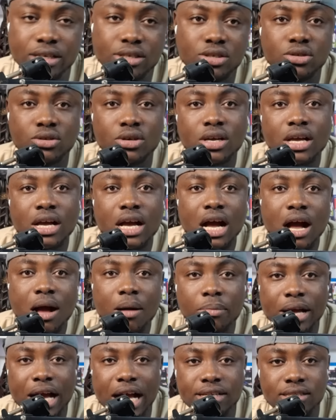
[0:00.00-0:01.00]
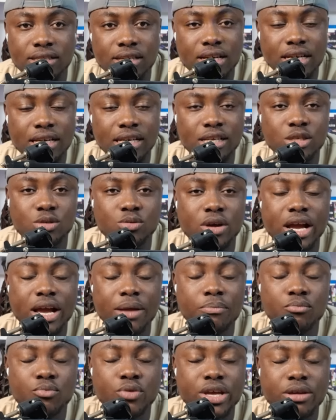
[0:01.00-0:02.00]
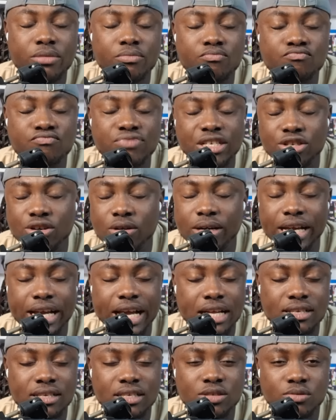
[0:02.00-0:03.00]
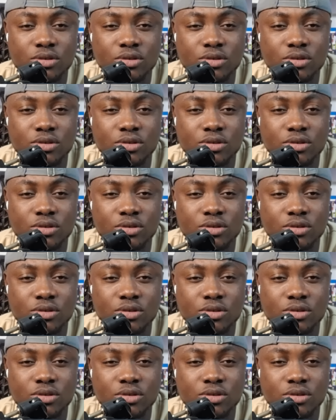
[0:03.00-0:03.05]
So, guys, this is where we draw the curtains.